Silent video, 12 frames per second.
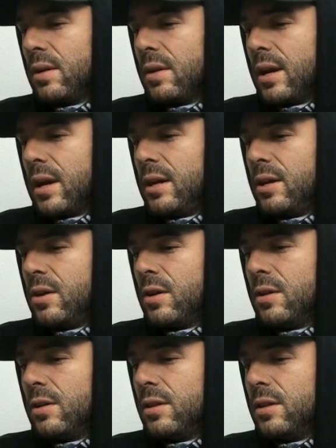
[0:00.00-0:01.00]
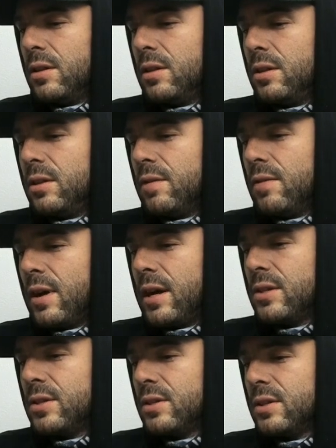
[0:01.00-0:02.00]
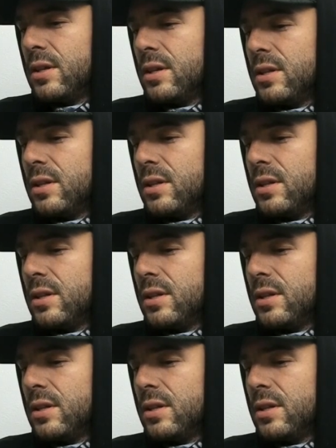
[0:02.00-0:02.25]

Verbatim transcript: Okay, you go to the device,